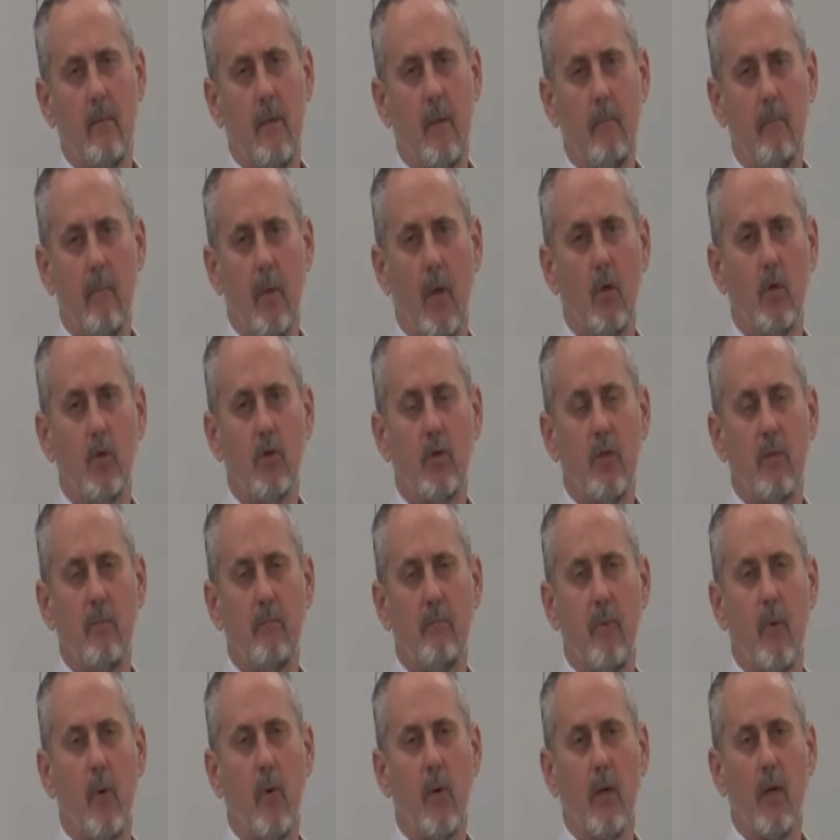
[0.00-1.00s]
But most
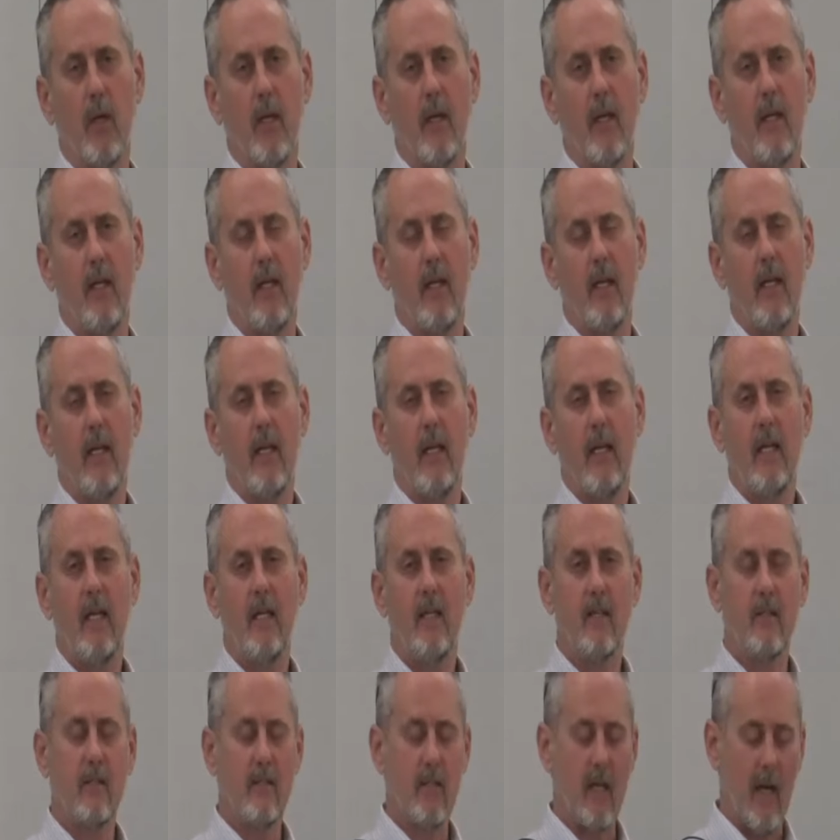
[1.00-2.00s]
importantly, he
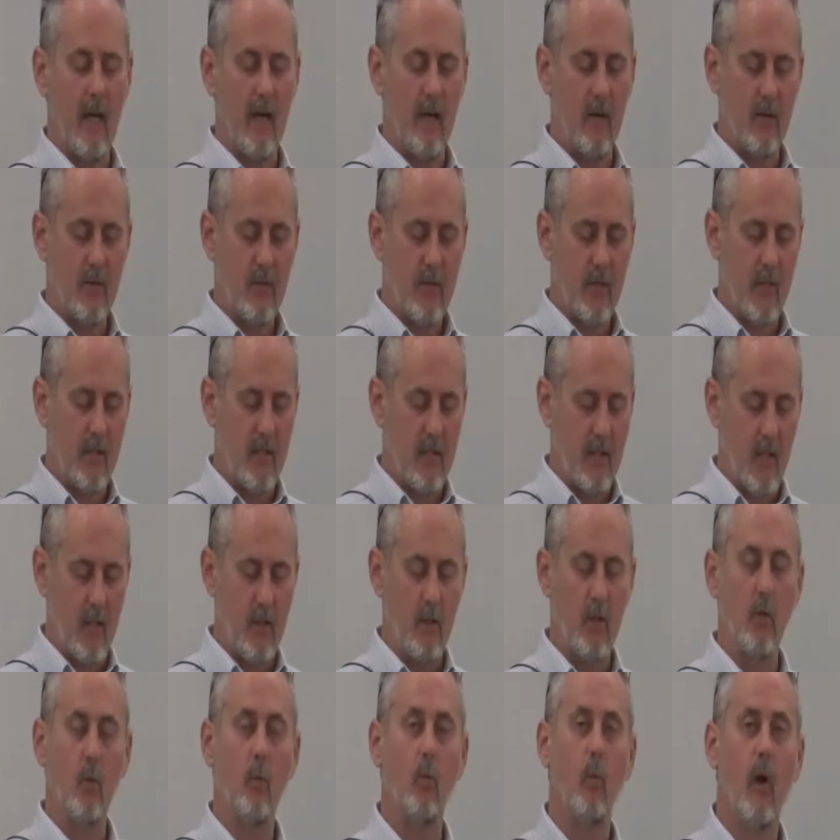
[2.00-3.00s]
desires to tell
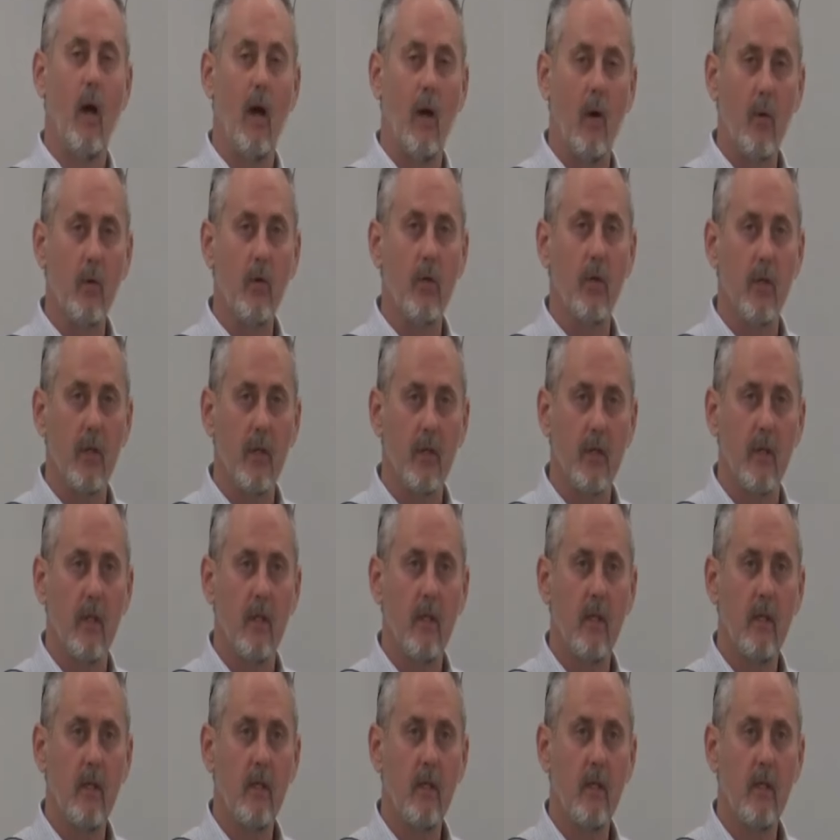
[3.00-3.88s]
you, Well done,